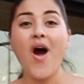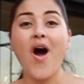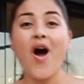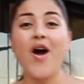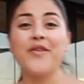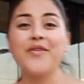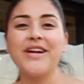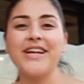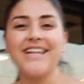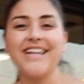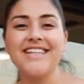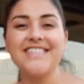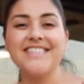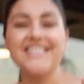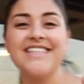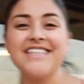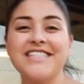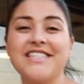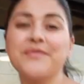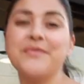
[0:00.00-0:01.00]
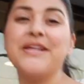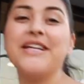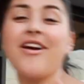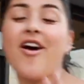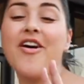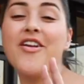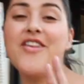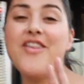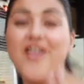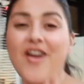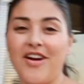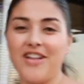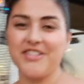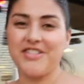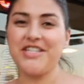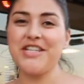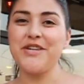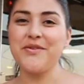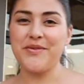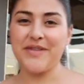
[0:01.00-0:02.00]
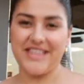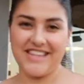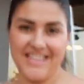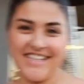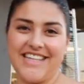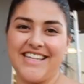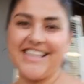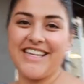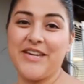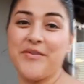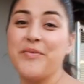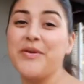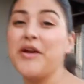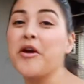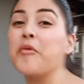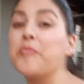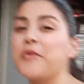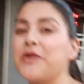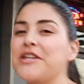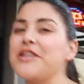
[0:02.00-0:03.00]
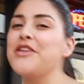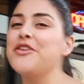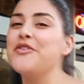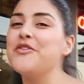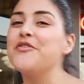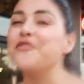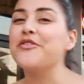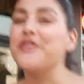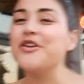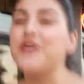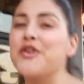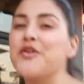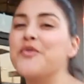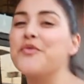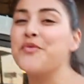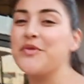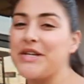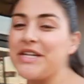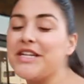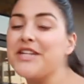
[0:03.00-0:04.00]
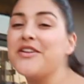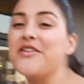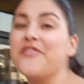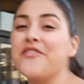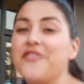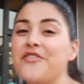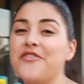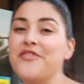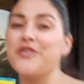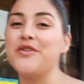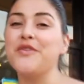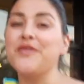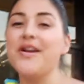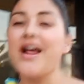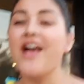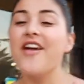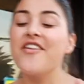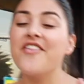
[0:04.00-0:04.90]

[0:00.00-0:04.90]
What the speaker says: All right, guys, this week on Noshing with Nikki, we are bringing you for a Korean food